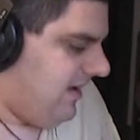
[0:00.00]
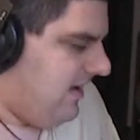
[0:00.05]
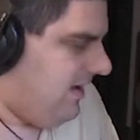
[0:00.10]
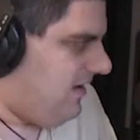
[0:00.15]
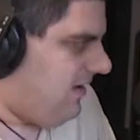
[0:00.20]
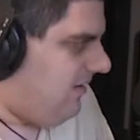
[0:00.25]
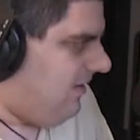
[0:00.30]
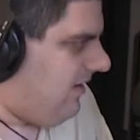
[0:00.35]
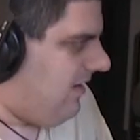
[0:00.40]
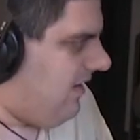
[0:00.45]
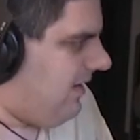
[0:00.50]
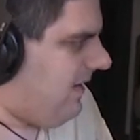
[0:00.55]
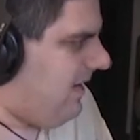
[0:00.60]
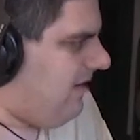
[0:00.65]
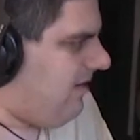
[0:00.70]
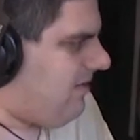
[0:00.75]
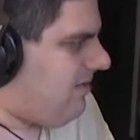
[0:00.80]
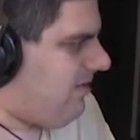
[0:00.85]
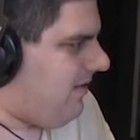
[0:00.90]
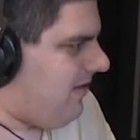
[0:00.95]
You know,
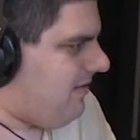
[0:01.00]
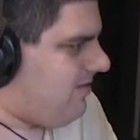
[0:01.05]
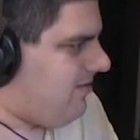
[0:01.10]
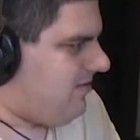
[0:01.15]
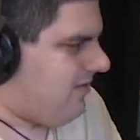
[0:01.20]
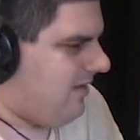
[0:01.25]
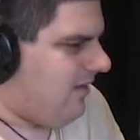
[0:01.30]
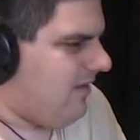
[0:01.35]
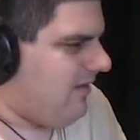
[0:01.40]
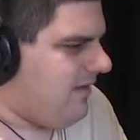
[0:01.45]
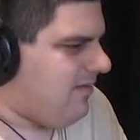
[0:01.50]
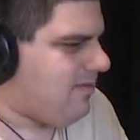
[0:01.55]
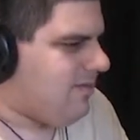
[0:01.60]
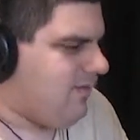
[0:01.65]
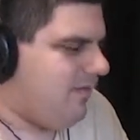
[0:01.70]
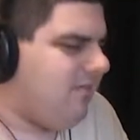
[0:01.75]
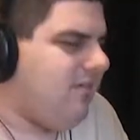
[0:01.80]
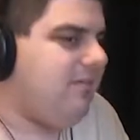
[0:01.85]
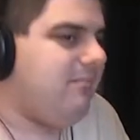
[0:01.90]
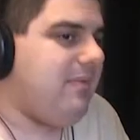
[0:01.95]
it's it's you
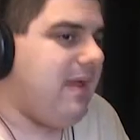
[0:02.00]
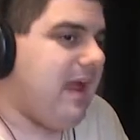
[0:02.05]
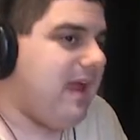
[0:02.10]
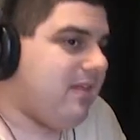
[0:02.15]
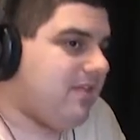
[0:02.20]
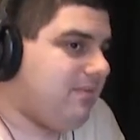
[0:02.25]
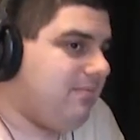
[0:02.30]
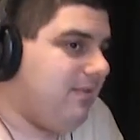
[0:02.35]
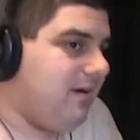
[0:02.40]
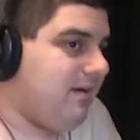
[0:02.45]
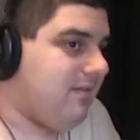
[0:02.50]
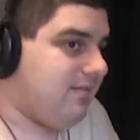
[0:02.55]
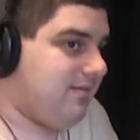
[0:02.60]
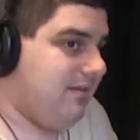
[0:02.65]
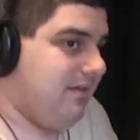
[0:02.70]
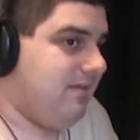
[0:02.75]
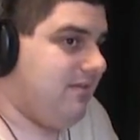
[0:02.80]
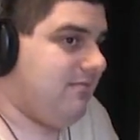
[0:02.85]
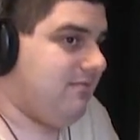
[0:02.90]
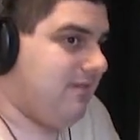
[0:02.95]
still in basketball
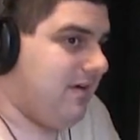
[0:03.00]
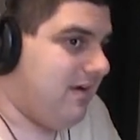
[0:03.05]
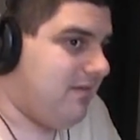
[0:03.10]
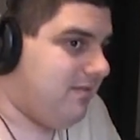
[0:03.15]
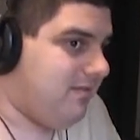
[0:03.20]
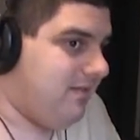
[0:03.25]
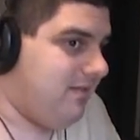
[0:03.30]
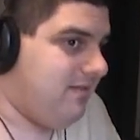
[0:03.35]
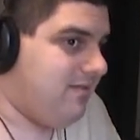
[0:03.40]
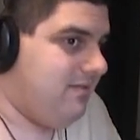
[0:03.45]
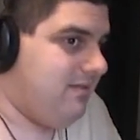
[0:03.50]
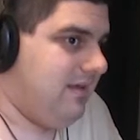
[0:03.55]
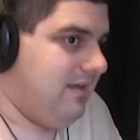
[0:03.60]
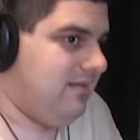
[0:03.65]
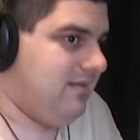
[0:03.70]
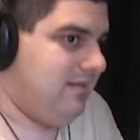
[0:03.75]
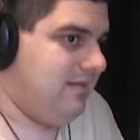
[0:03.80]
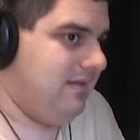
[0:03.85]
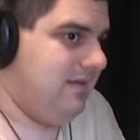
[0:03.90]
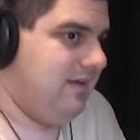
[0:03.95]
season, wrestling
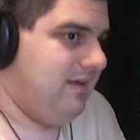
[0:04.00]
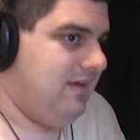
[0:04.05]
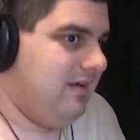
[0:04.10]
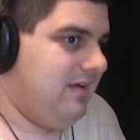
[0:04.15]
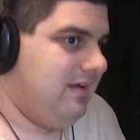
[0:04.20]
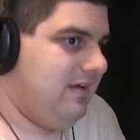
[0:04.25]
season.